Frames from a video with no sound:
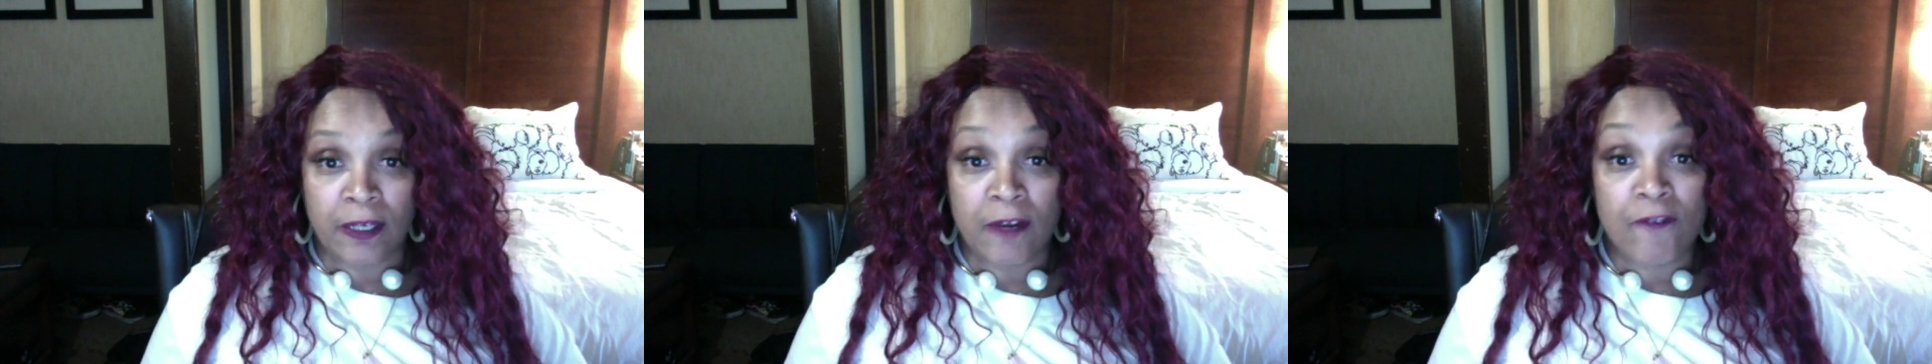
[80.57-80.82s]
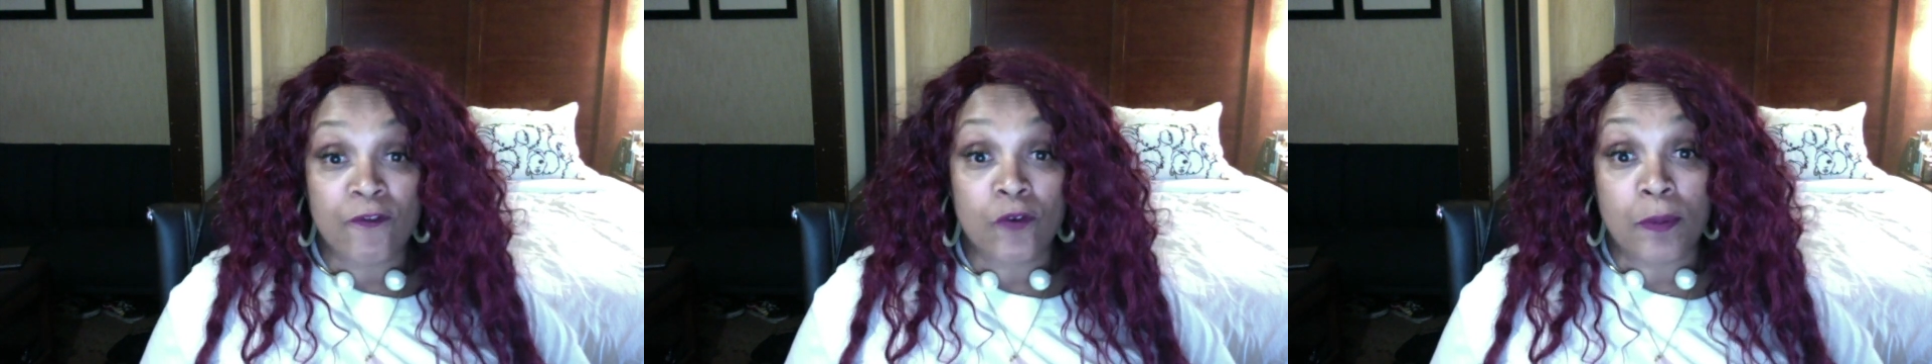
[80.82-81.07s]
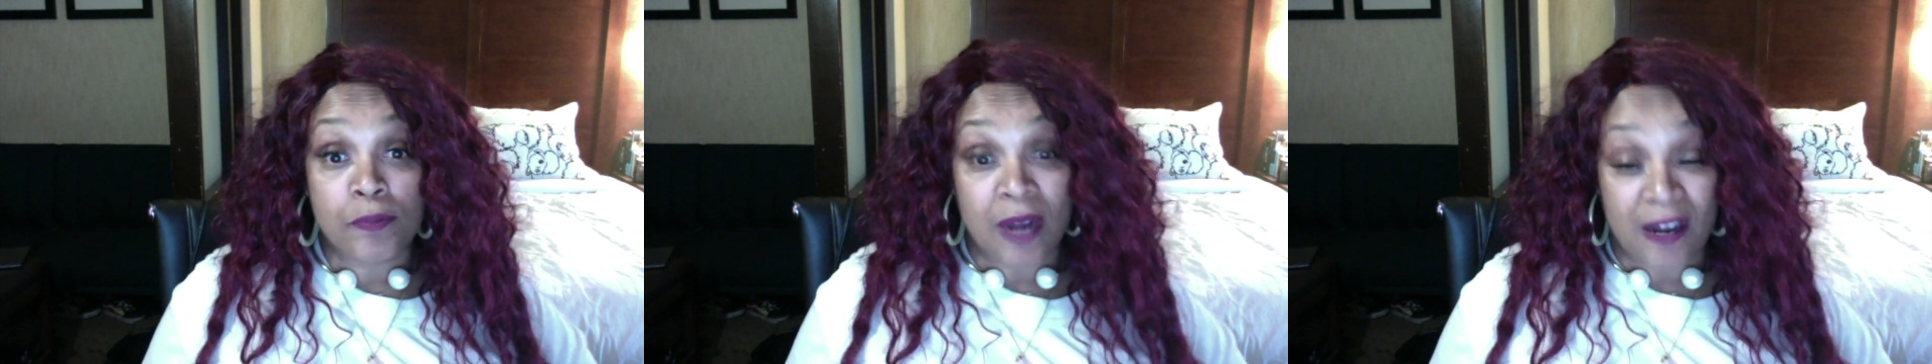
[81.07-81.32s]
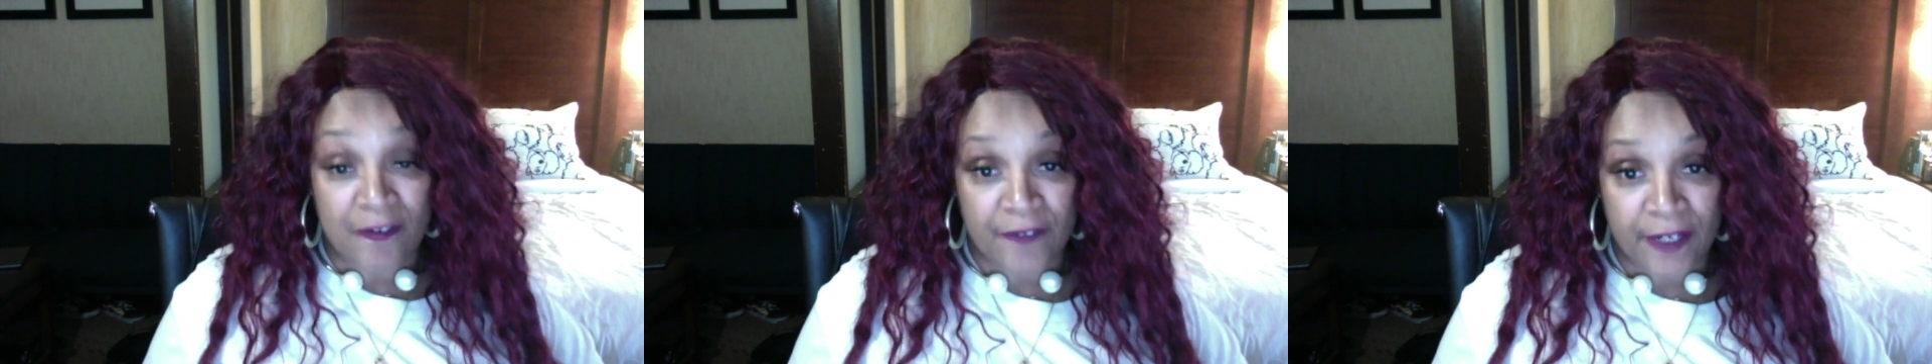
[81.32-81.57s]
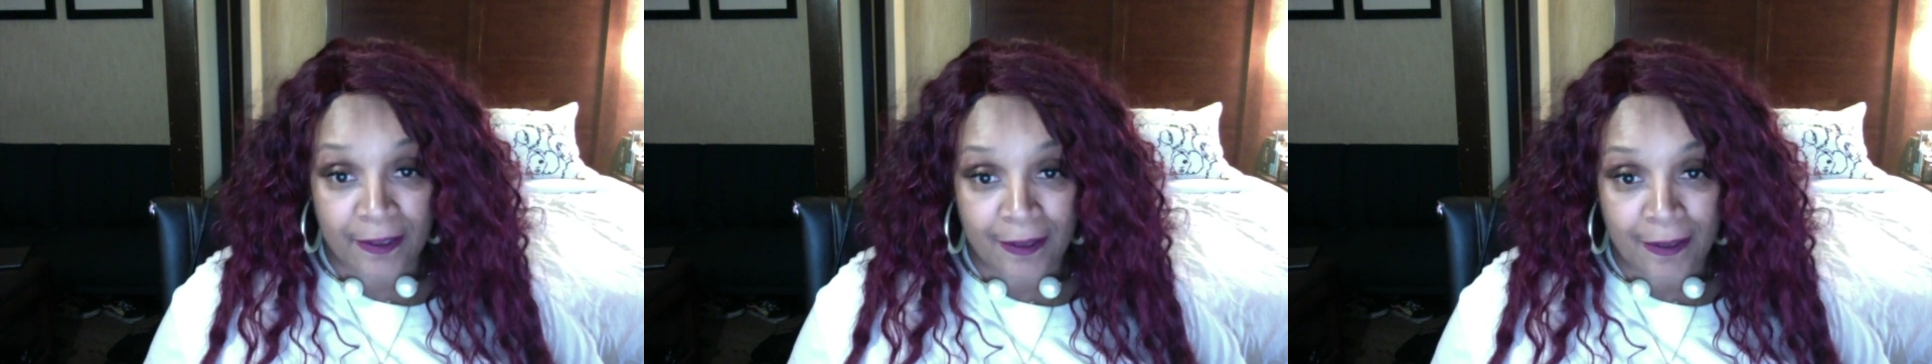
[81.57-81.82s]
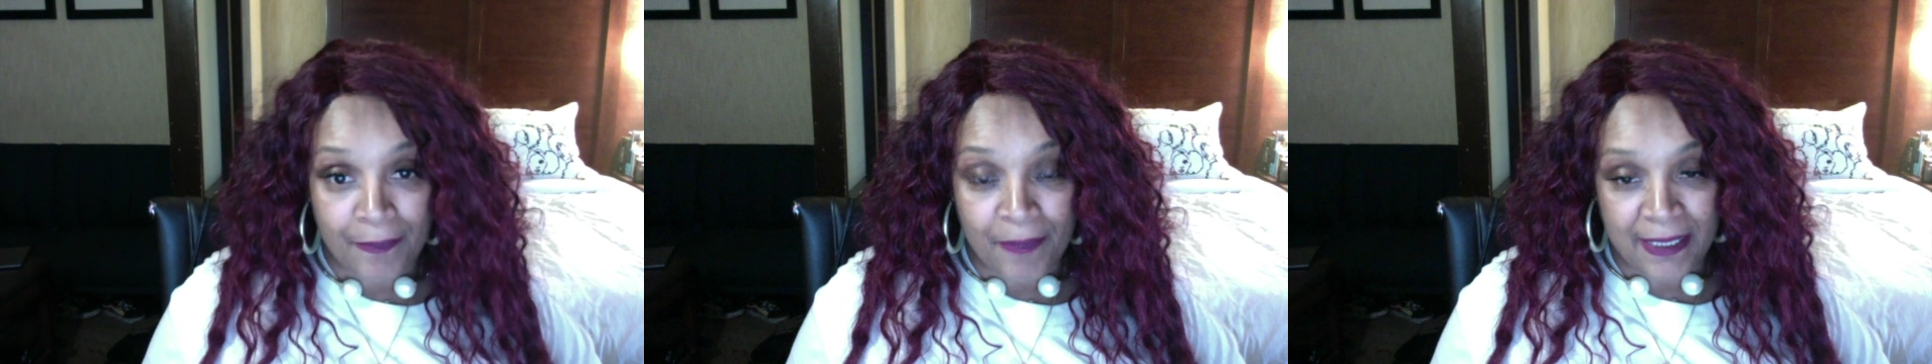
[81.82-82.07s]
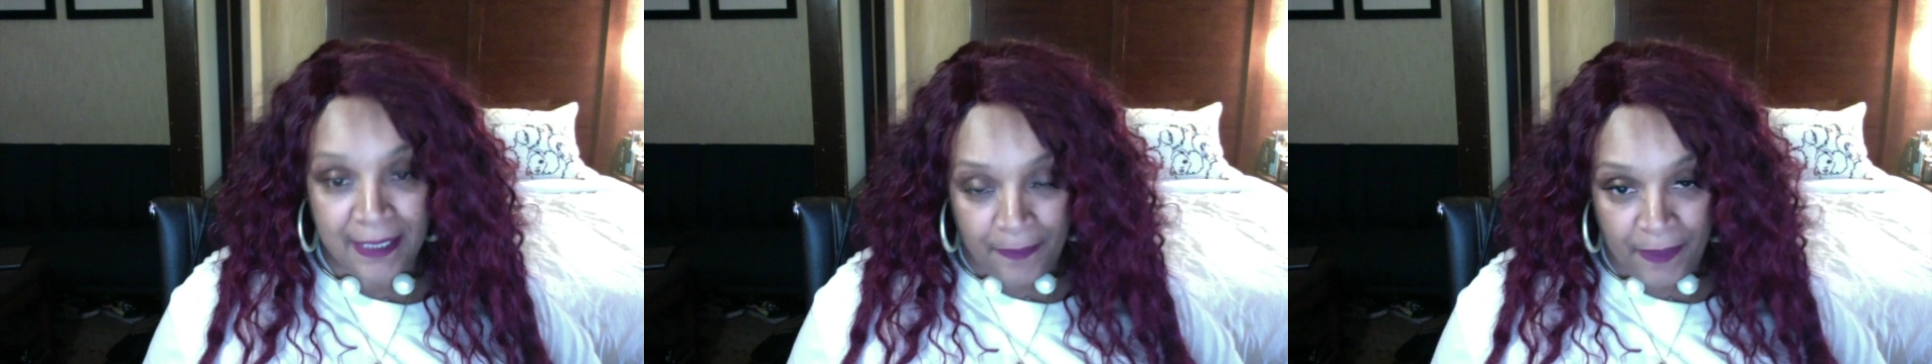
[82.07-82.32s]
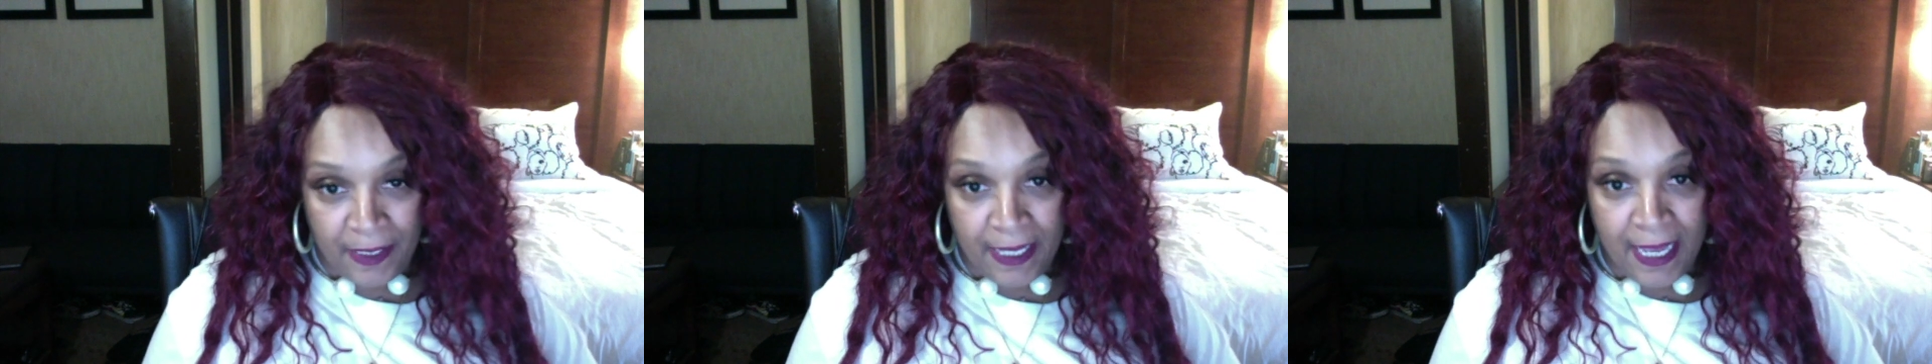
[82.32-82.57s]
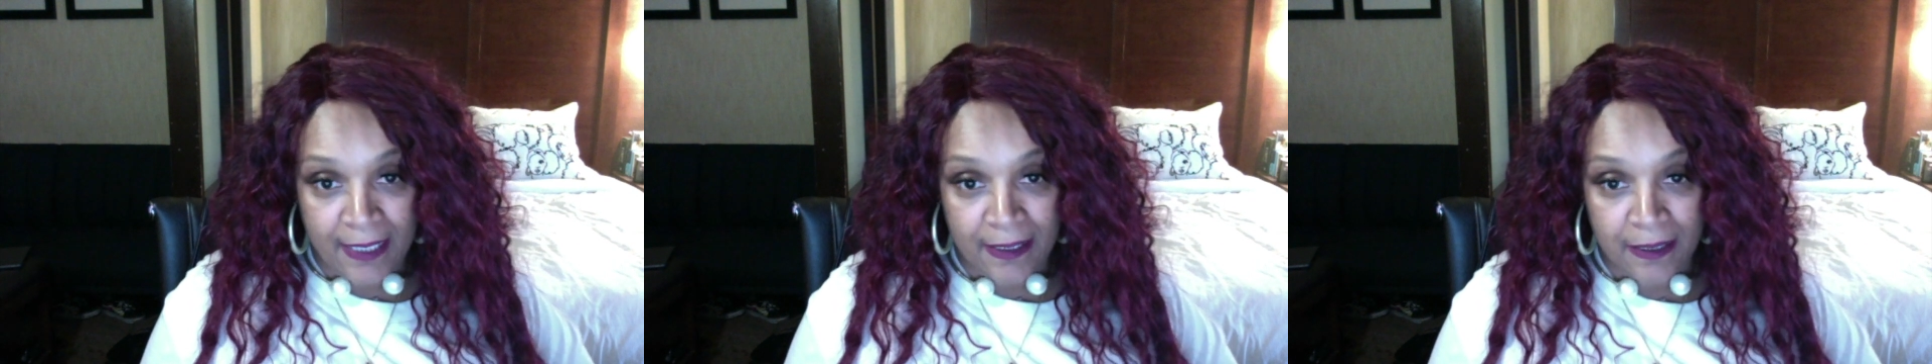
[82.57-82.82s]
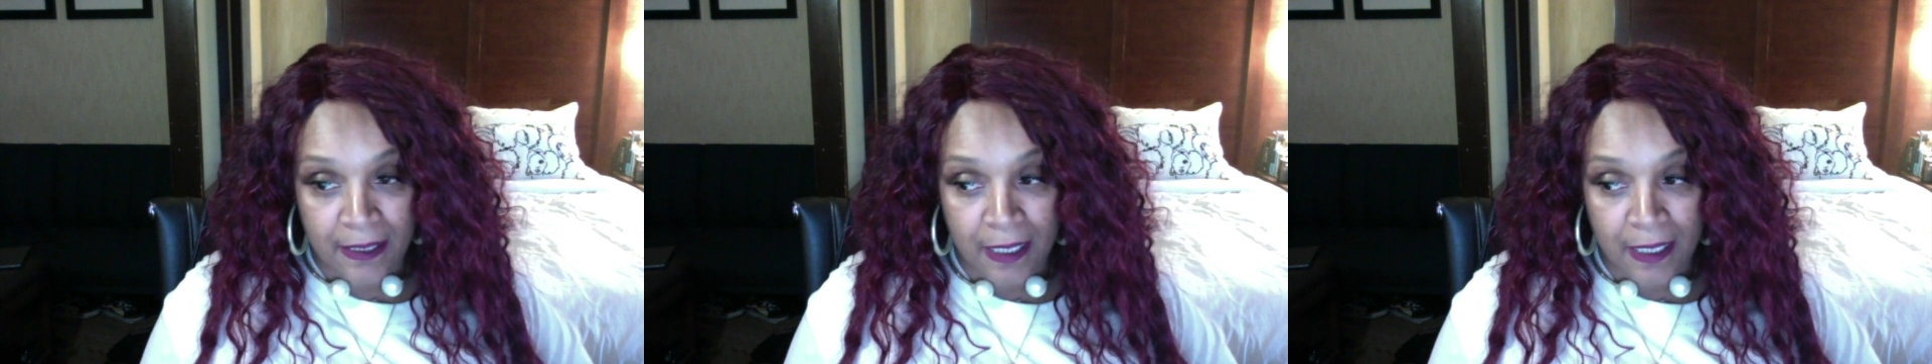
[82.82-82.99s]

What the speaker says: for a profit by CPS.